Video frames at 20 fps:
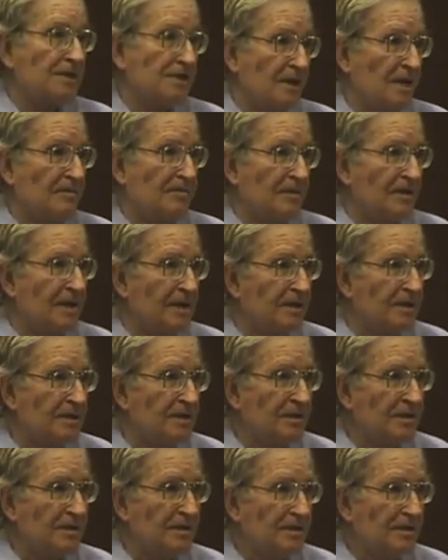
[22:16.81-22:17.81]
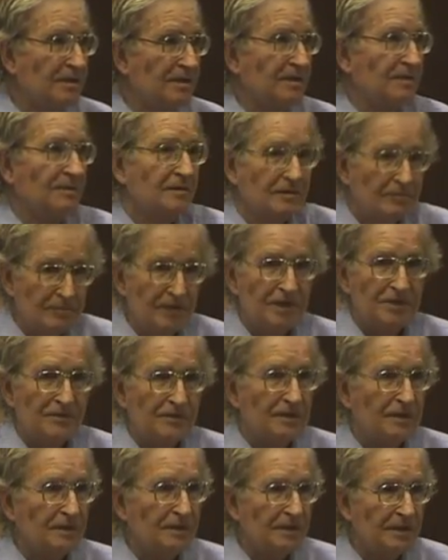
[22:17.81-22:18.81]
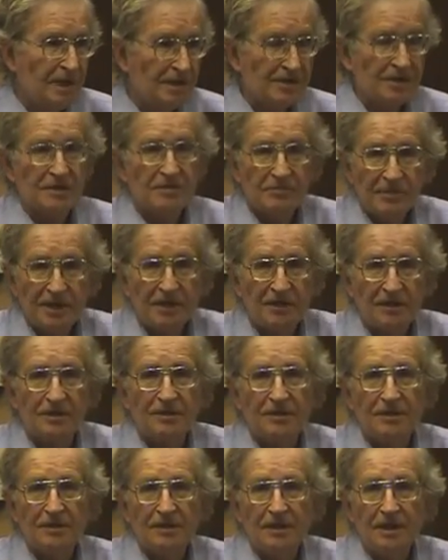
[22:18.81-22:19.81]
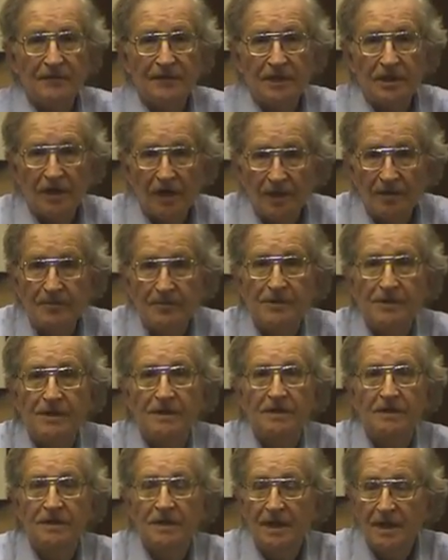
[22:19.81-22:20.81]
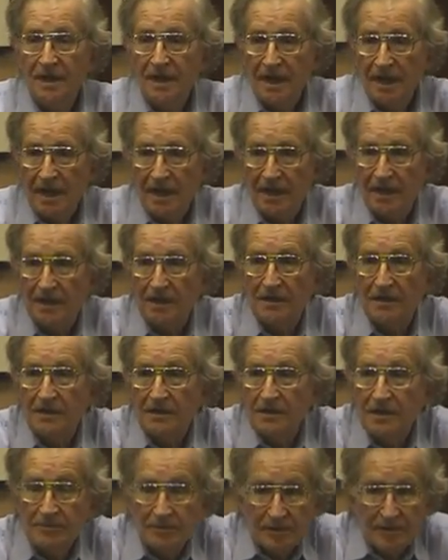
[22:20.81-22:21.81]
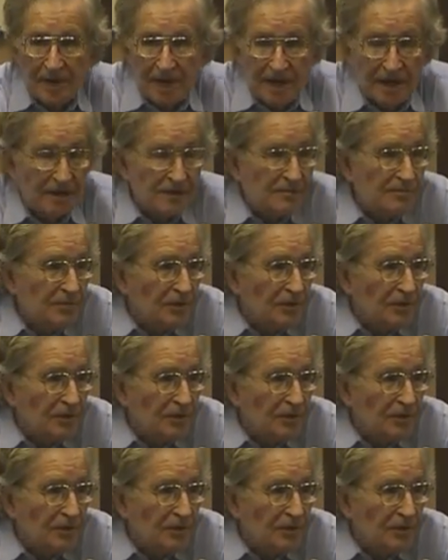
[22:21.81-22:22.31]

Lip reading: Israel does it because they're given arms and aid and diplomatic support by the United States.